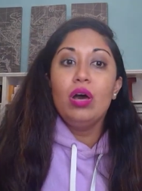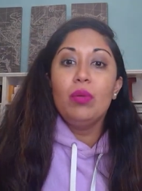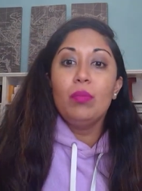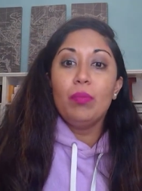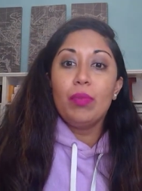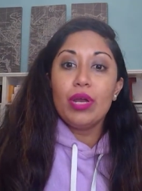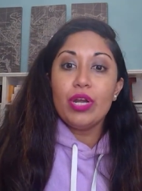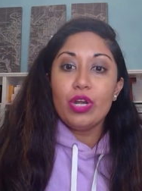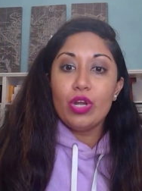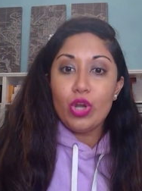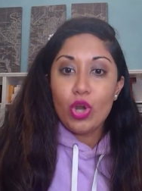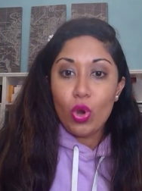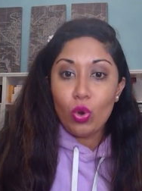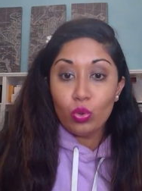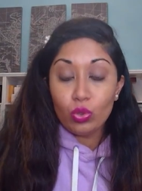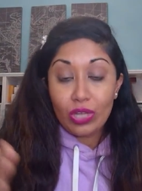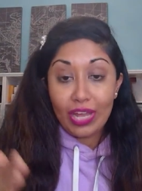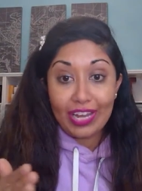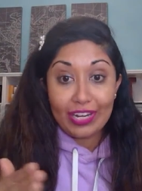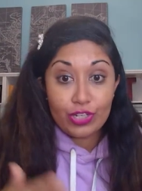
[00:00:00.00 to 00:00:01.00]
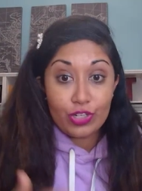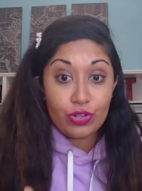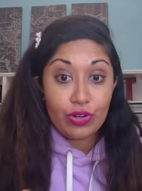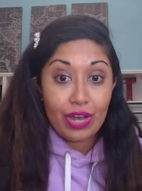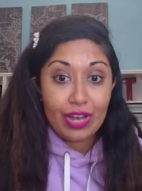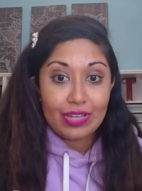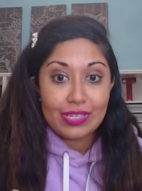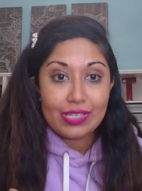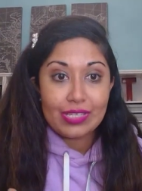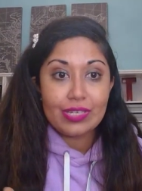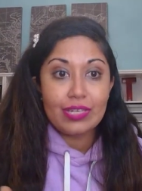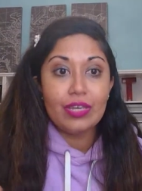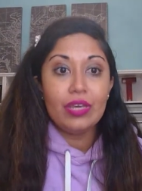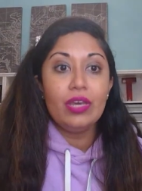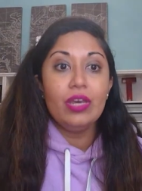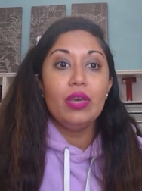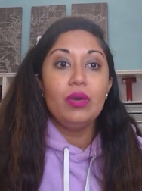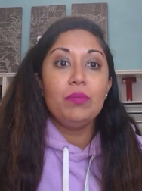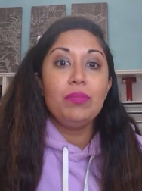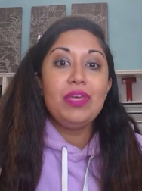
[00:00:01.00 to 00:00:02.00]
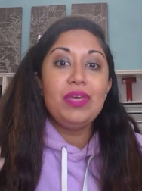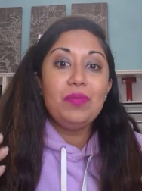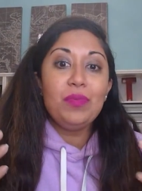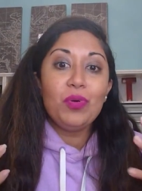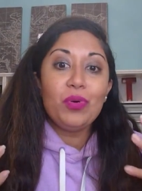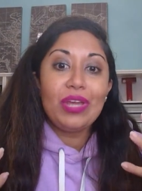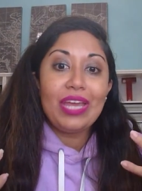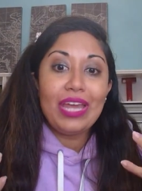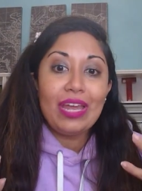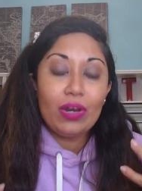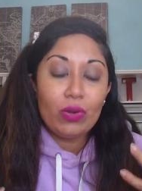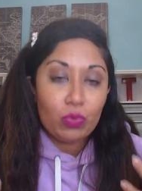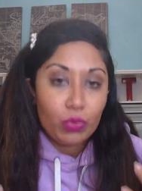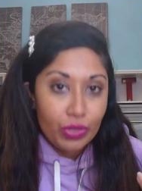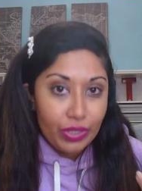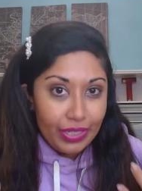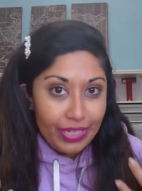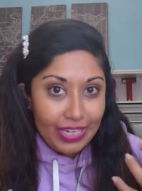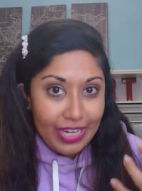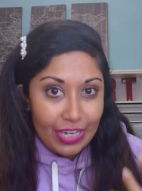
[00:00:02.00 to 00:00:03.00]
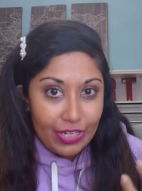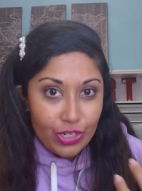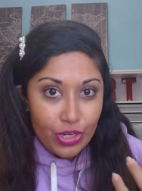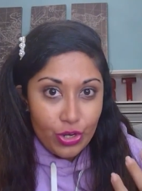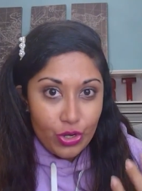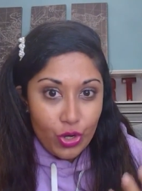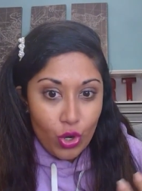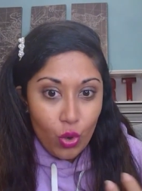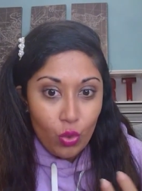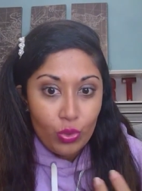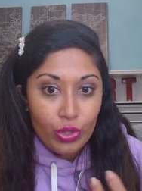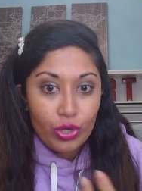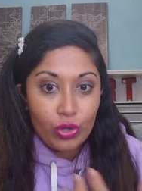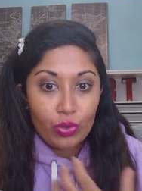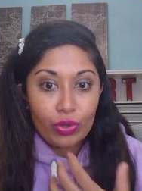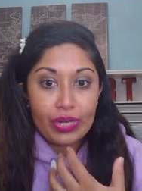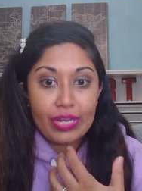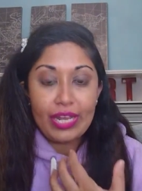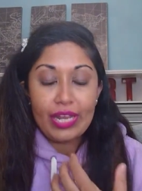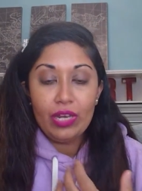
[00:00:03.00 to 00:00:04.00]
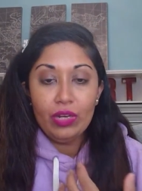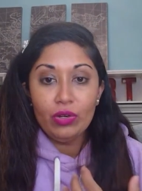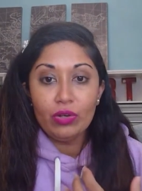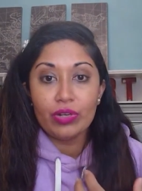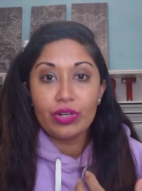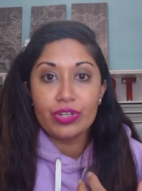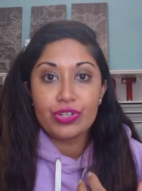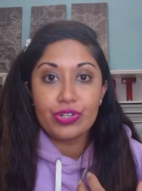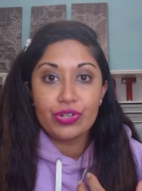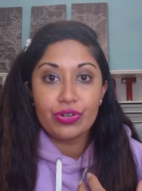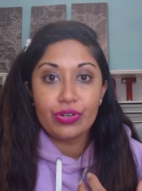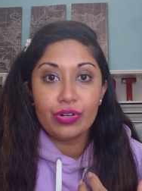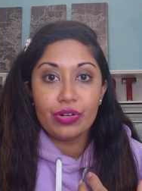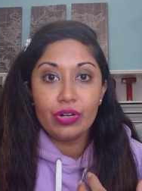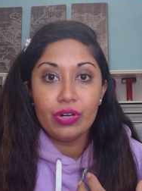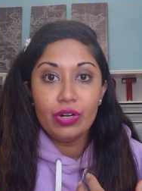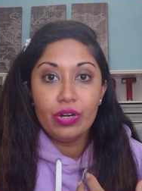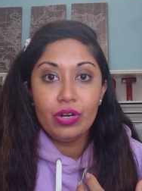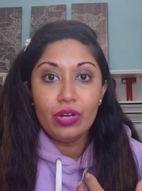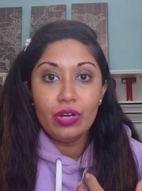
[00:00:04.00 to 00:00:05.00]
but know, like, trust. People can't really get to know your character